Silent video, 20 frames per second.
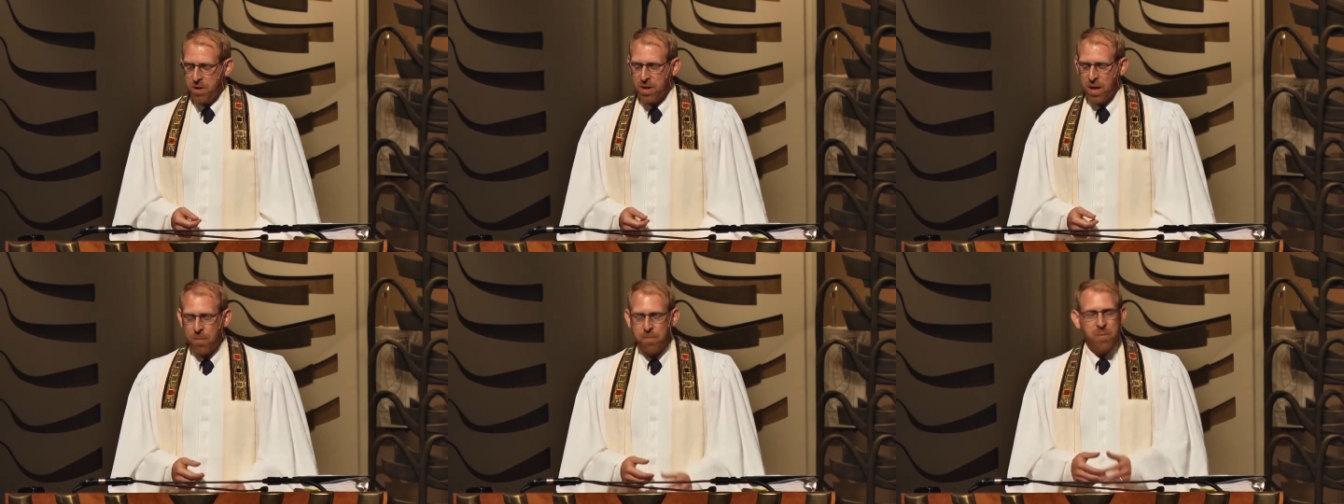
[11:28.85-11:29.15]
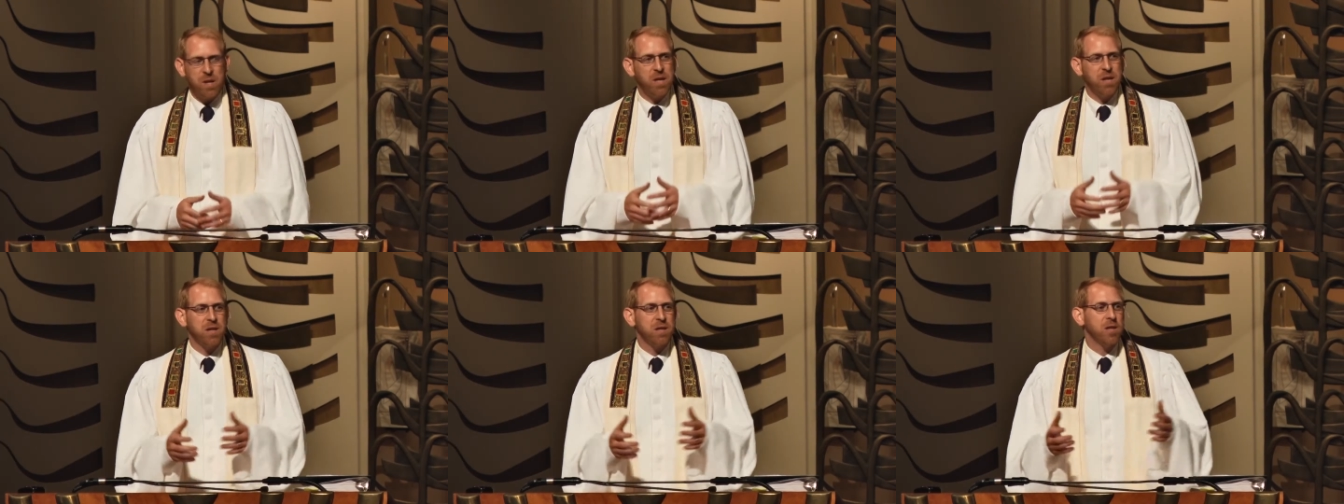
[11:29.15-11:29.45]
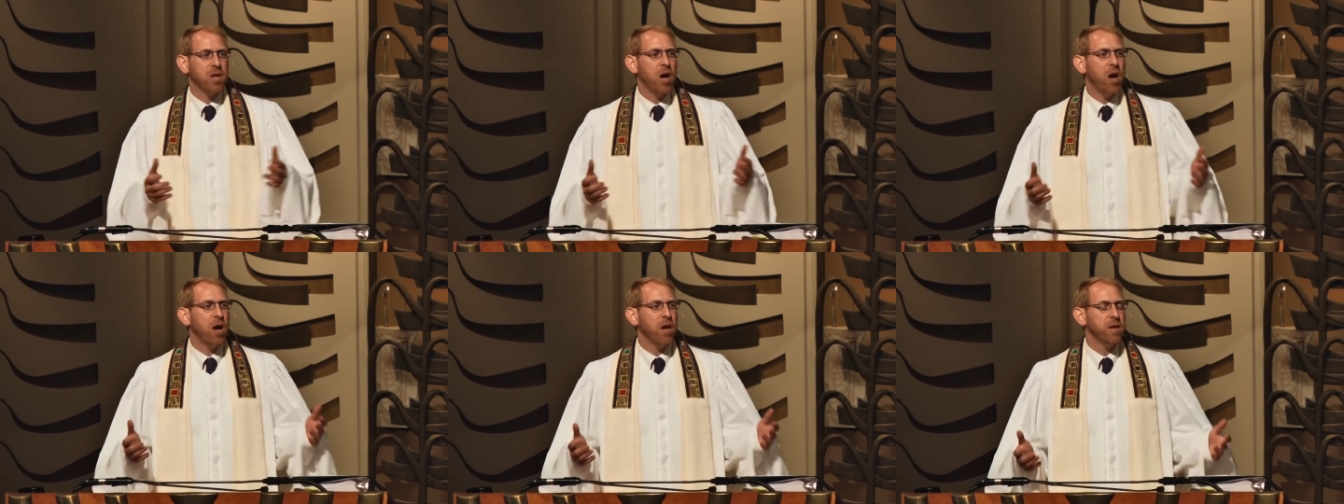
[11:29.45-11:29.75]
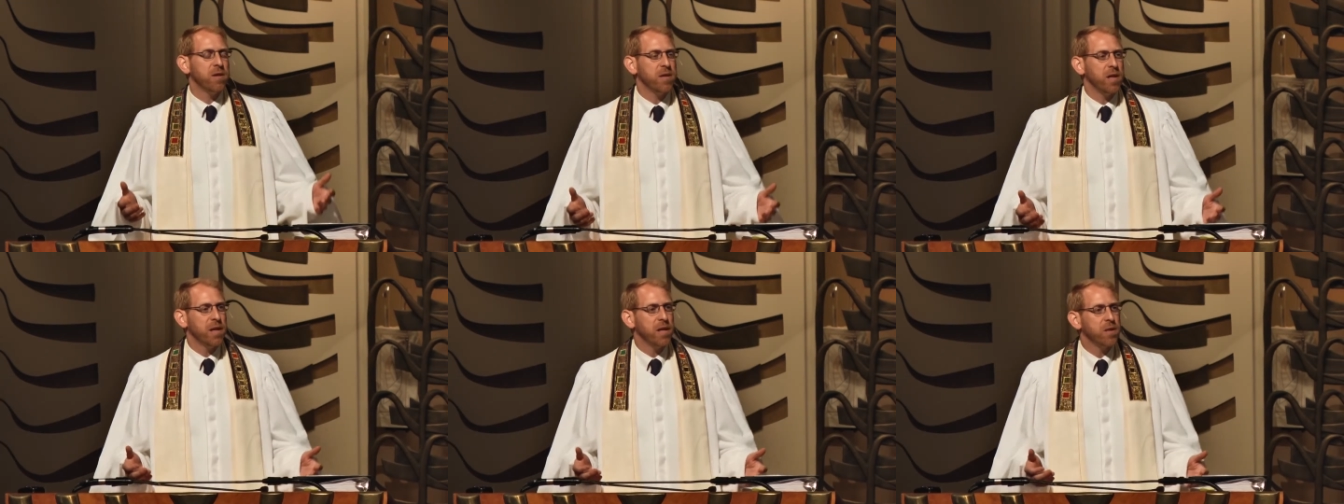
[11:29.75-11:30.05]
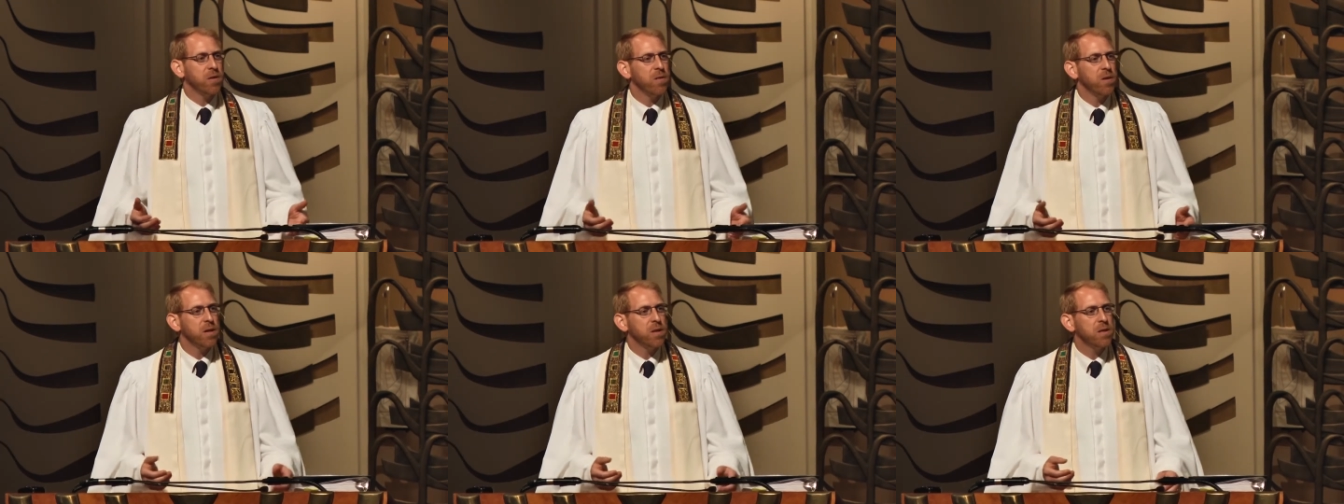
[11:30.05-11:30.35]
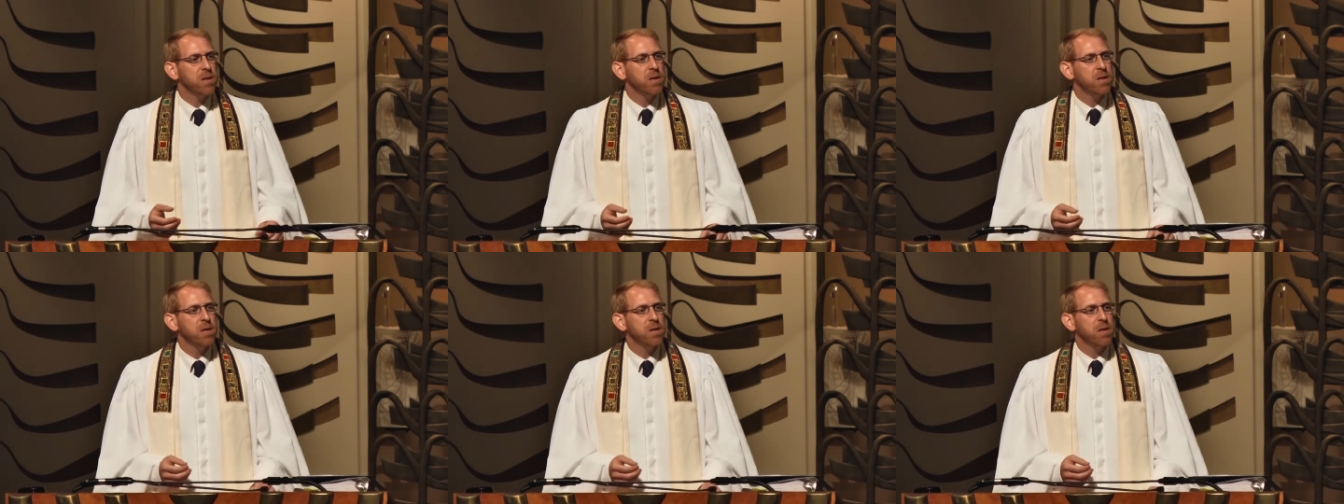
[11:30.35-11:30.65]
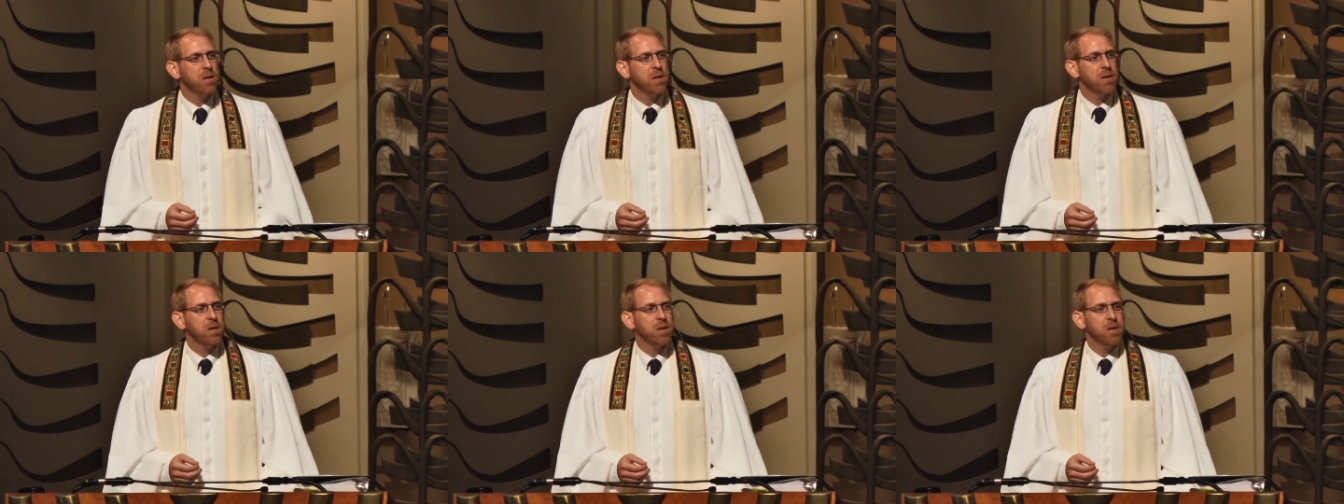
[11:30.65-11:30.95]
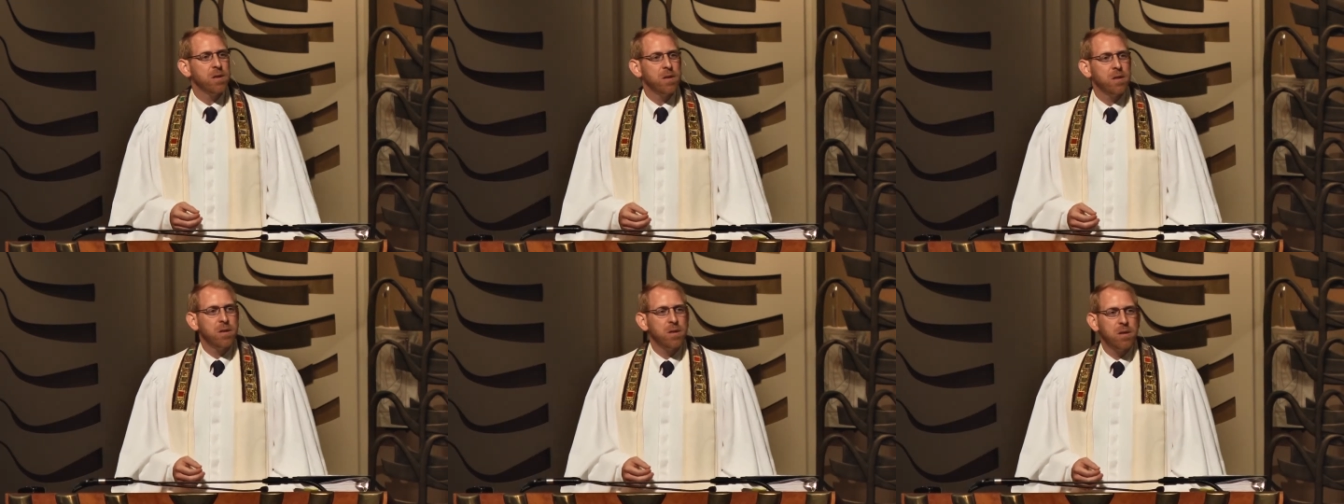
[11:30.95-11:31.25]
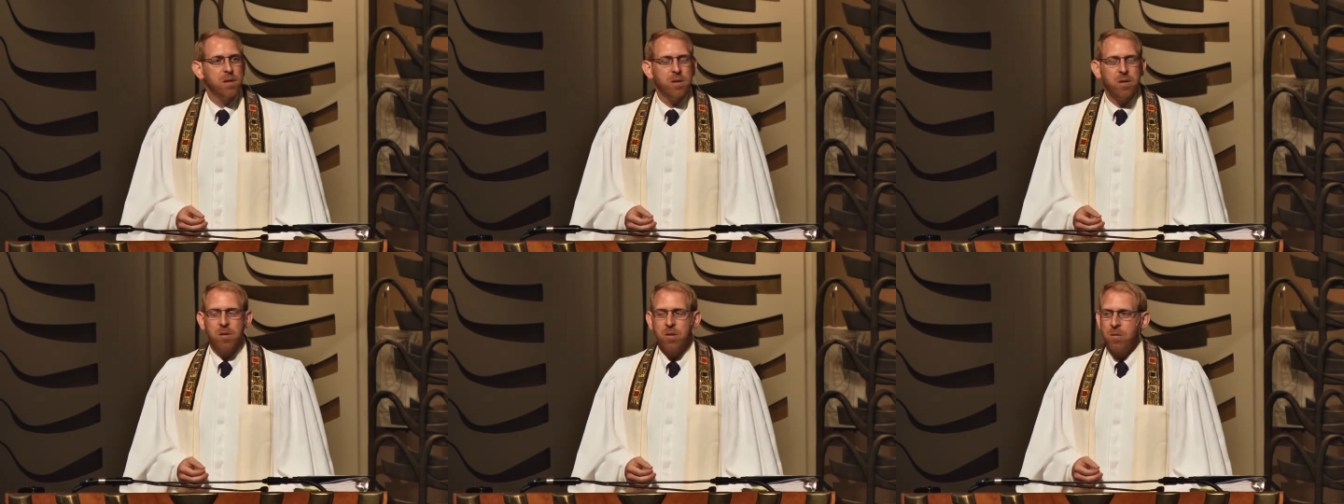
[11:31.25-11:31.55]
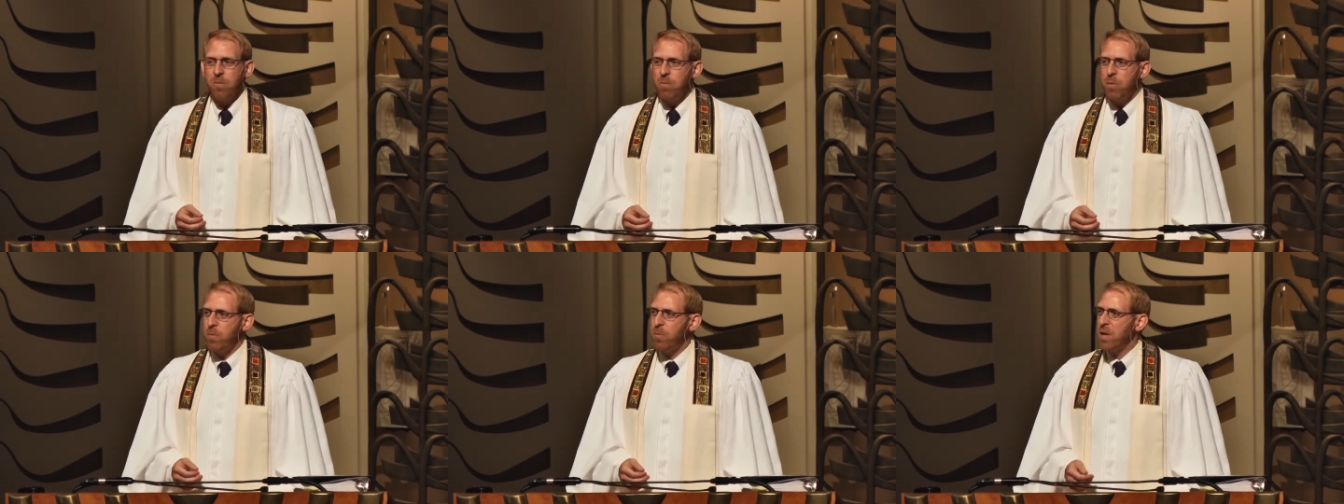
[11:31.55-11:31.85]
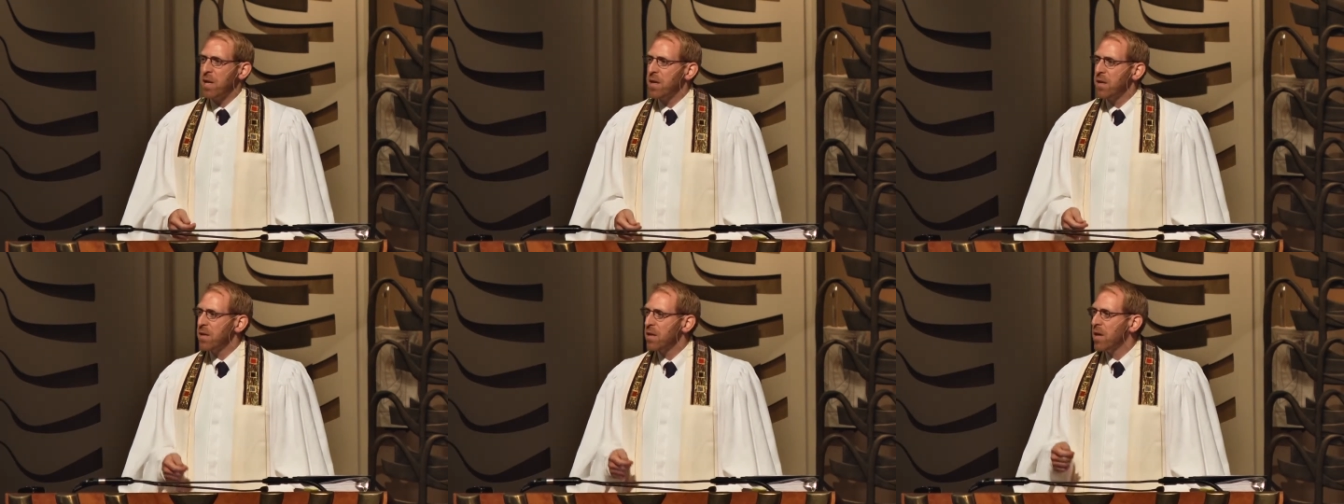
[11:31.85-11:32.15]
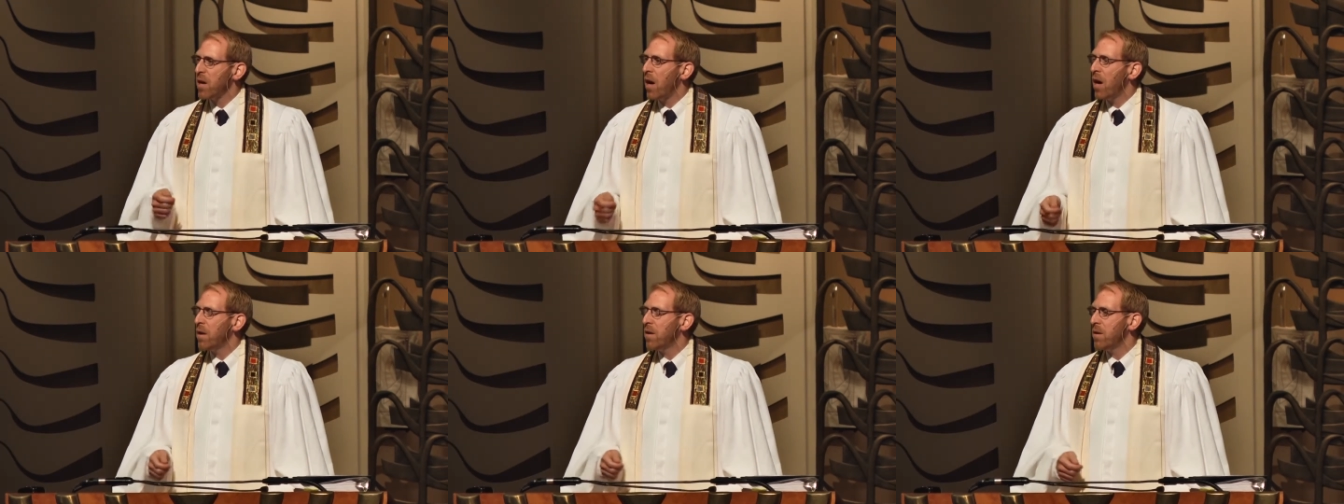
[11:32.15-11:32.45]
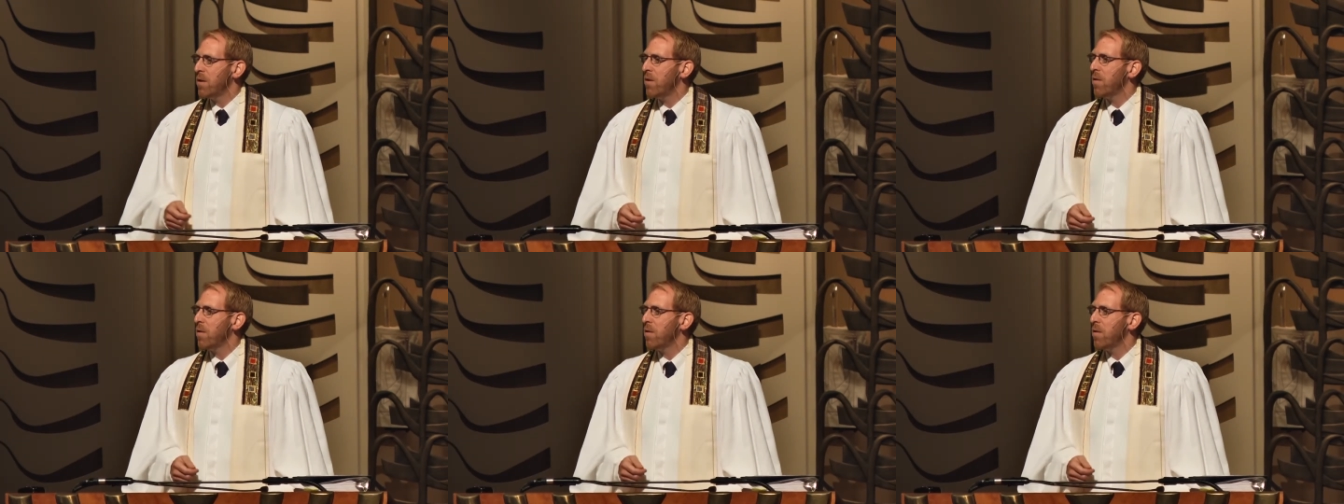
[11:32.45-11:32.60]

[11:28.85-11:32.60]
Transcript: Not because God is ignorant, but because God